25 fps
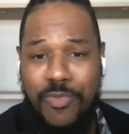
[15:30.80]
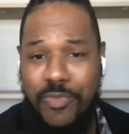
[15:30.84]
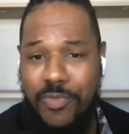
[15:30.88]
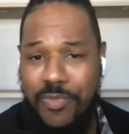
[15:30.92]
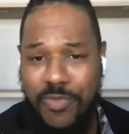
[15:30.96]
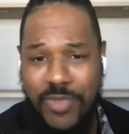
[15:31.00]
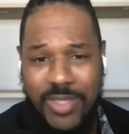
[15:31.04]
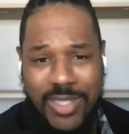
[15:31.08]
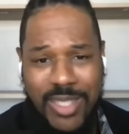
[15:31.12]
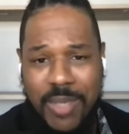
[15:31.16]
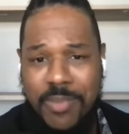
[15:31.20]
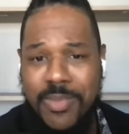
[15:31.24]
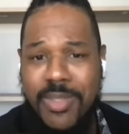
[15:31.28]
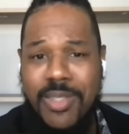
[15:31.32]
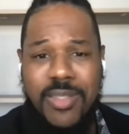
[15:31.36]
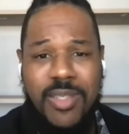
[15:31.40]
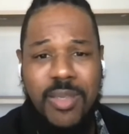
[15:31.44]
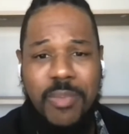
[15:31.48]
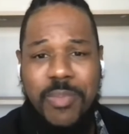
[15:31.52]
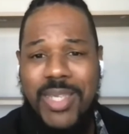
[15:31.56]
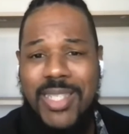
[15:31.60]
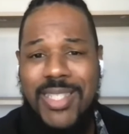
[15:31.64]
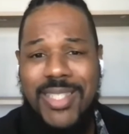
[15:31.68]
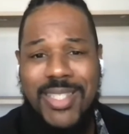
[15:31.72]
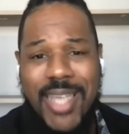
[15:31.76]
seems to
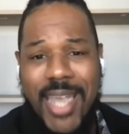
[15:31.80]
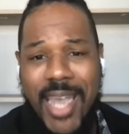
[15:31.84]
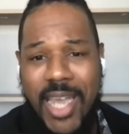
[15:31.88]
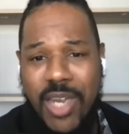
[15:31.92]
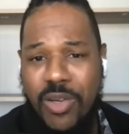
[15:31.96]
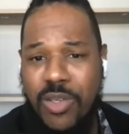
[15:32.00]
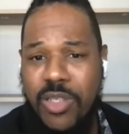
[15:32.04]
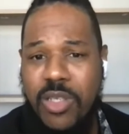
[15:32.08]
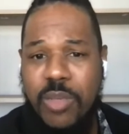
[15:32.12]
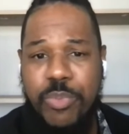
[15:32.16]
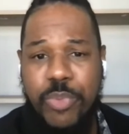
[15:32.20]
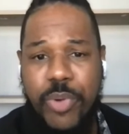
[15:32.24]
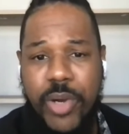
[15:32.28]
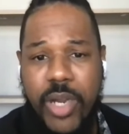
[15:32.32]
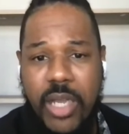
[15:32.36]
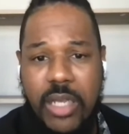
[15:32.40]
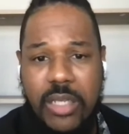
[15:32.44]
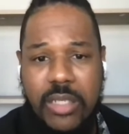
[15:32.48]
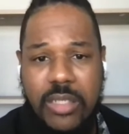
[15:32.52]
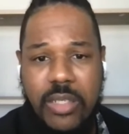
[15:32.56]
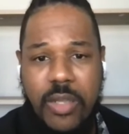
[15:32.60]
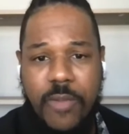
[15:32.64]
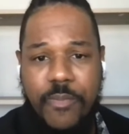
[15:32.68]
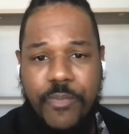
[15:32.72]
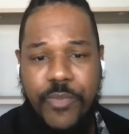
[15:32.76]
be sad or
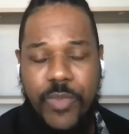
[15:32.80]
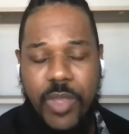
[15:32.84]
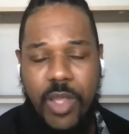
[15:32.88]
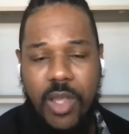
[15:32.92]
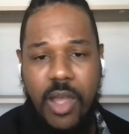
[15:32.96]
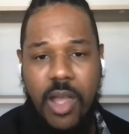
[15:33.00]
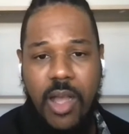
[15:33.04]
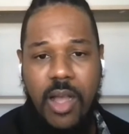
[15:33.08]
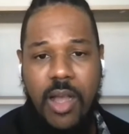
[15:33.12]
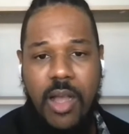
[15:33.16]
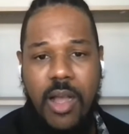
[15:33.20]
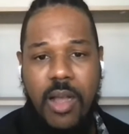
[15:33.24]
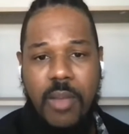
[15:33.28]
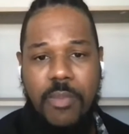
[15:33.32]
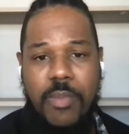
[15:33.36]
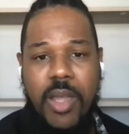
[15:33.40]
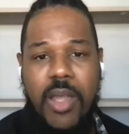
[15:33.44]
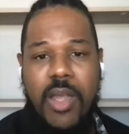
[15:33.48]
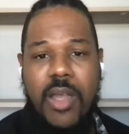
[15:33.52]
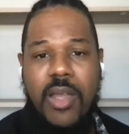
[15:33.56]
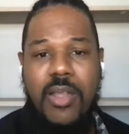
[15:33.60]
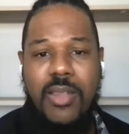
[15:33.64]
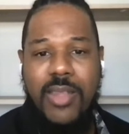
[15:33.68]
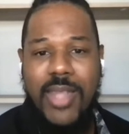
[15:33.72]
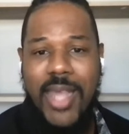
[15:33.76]
depressed.
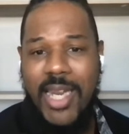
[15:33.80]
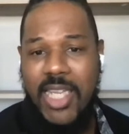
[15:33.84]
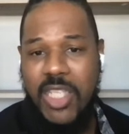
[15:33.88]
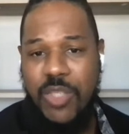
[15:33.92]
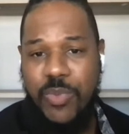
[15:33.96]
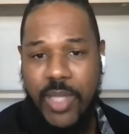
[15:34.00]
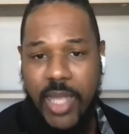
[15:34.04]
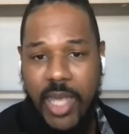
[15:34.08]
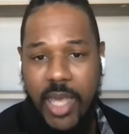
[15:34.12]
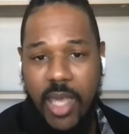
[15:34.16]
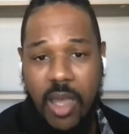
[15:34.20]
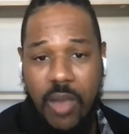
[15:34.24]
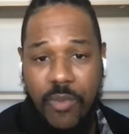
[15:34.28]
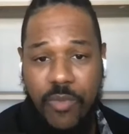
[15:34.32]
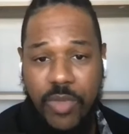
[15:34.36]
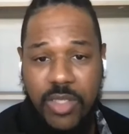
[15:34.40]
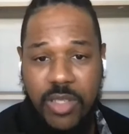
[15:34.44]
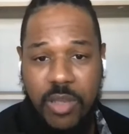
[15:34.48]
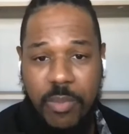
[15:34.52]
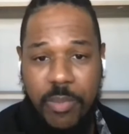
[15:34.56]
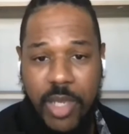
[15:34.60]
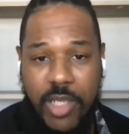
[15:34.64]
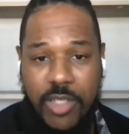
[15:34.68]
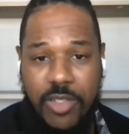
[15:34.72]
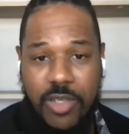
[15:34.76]
That is really helpful to
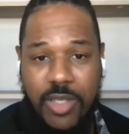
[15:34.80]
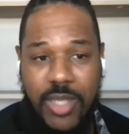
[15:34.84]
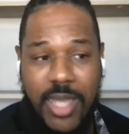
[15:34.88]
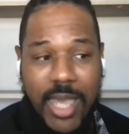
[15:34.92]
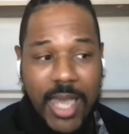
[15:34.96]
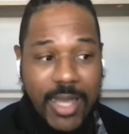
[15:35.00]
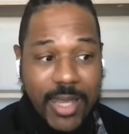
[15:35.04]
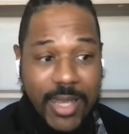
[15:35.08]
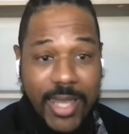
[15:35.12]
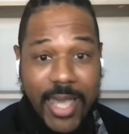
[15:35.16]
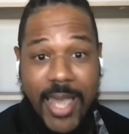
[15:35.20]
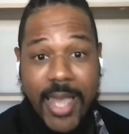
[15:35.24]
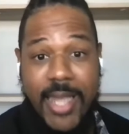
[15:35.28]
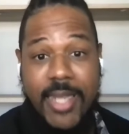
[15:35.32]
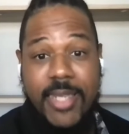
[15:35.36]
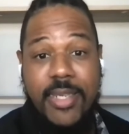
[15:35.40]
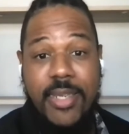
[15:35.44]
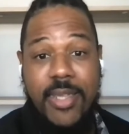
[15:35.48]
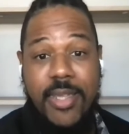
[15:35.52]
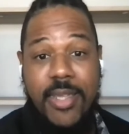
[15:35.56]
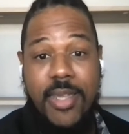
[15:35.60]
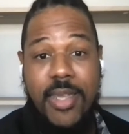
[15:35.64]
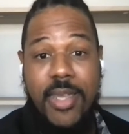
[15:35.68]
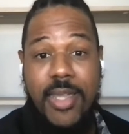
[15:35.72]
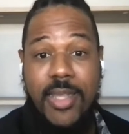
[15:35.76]
make sure that that
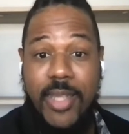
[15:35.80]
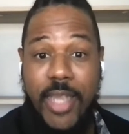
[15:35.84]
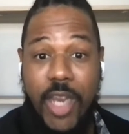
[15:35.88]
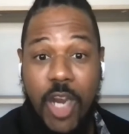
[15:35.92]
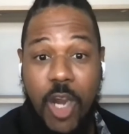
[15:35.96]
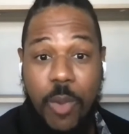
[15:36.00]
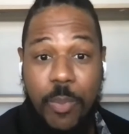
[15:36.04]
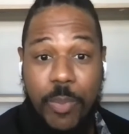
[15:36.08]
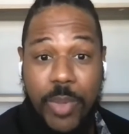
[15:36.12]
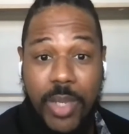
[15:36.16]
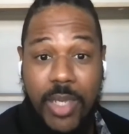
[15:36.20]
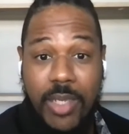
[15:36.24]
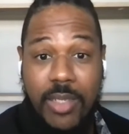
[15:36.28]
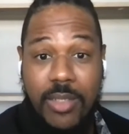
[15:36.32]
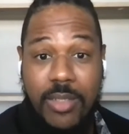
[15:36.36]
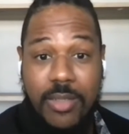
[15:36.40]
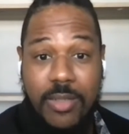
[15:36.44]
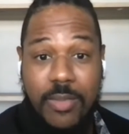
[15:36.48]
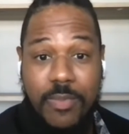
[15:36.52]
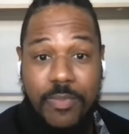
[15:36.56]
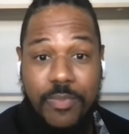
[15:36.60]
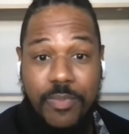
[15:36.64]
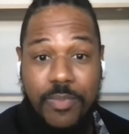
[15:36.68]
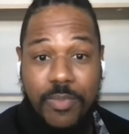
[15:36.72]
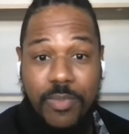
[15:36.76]
therapist
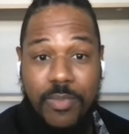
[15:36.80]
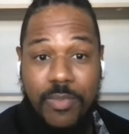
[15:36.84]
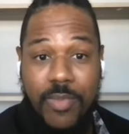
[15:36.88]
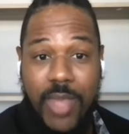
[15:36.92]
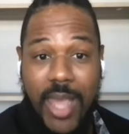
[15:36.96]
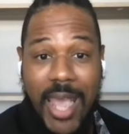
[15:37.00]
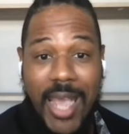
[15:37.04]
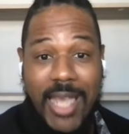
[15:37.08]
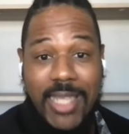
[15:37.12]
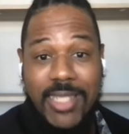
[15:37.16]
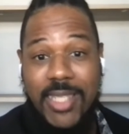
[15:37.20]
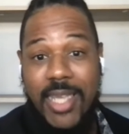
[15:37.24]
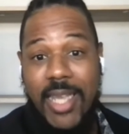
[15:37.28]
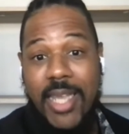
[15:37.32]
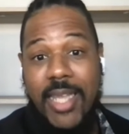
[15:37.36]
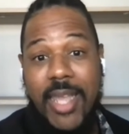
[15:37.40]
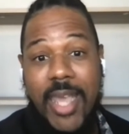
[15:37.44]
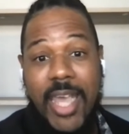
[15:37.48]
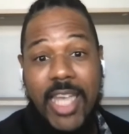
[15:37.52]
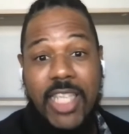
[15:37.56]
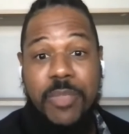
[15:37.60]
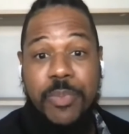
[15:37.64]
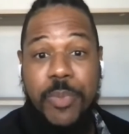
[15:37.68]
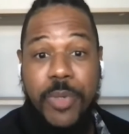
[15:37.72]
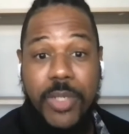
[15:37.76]
has that
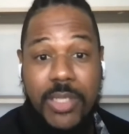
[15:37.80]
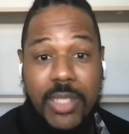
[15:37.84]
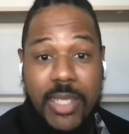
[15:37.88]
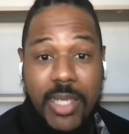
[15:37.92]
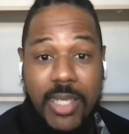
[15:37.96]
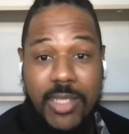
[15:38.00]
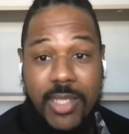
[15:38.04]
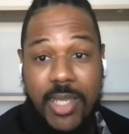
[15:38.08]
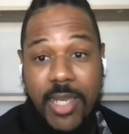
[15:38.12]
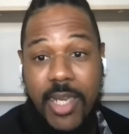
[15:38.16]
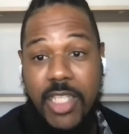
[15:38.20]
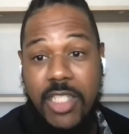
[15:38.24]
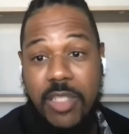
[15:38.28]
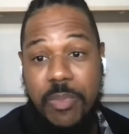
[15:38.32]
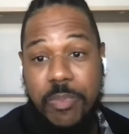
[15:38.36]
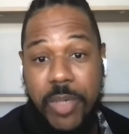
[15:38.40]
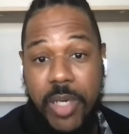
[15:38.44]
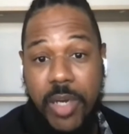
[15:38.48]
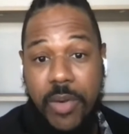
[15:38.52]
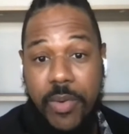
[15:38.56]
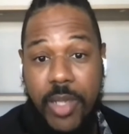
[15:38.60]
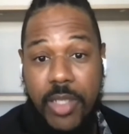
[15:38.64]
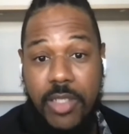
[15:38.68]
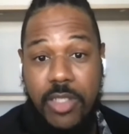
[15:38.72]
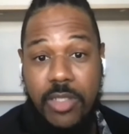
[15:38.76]
expertise and
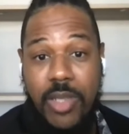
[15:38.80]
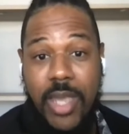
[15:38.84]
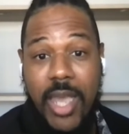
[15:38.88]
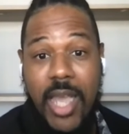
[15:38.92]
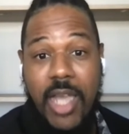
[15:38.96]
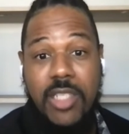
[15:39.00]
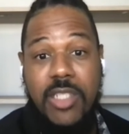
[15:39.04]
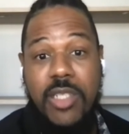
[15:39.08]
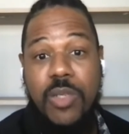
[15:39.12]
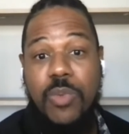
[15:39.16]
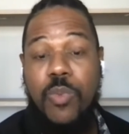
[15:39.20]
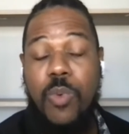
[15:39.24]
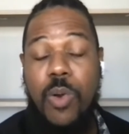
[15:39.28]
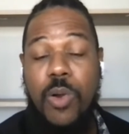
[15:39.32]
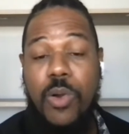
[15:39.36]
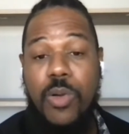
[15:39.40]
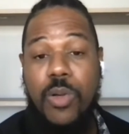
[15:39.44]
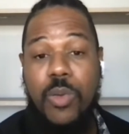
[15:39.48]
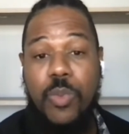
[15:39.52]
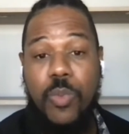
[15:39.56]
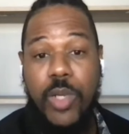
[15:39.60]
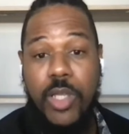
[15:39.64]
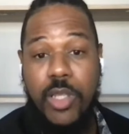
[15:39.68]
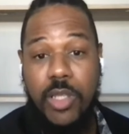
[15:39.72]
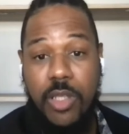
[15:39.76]
experience to actually
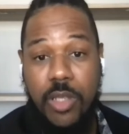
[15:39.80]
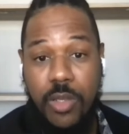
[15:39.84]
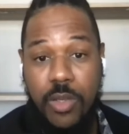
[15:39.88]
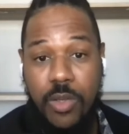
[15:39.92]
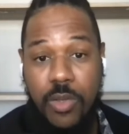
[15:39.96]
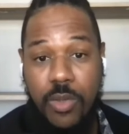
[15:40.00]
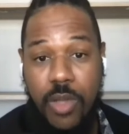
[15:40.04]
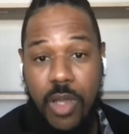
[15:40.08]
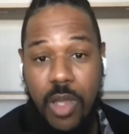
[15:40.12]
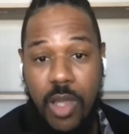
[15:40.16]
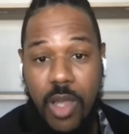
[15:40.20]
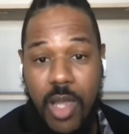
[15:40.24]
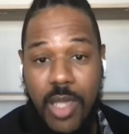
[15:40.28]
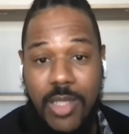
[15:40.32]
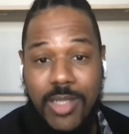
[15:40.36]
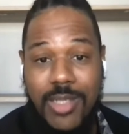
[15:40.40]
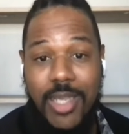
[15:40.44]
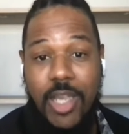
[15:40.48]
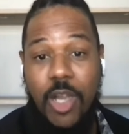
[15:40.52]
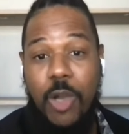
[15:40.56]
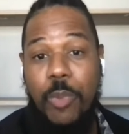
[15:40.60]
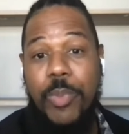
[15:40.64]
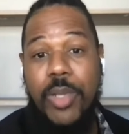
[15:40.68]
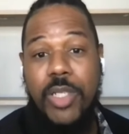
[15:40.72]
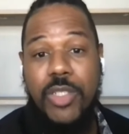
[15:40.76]
work with you to
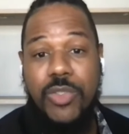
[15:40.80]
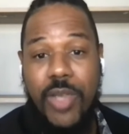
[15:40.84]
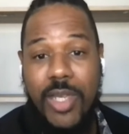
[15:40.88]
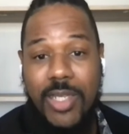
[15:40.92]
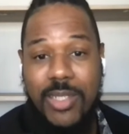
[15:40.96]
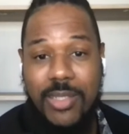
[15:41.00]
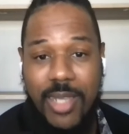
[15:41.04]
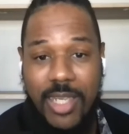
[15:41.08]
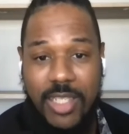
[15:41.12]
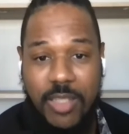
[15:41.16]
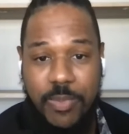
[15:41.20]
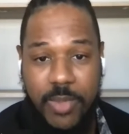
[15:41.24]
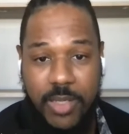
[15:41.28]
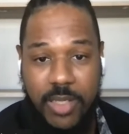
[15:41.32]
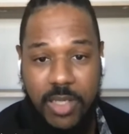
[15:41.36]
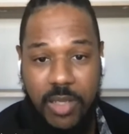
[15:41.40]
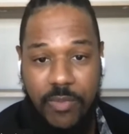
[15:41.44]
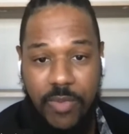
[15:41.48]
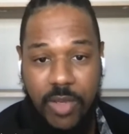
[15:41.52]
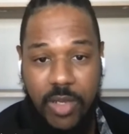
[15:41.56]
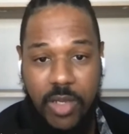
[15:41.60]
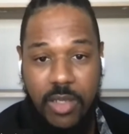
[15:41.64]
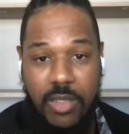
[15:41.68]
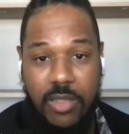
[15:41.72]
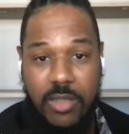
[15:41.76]
help address that
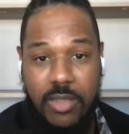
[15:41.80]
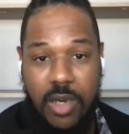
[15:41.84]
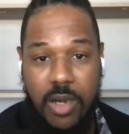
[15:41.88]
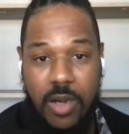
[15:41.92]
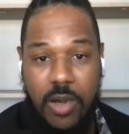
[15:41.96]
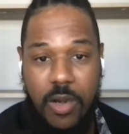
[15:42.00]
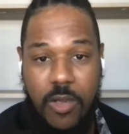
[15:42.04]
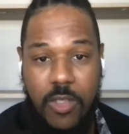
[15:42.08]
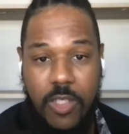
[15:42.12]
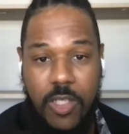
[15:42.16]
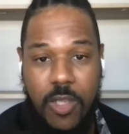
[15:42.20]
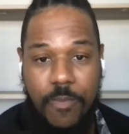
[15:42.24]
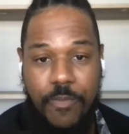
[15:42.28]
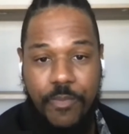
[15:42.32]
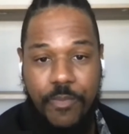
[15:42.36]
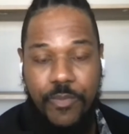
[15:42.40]
specific concerns.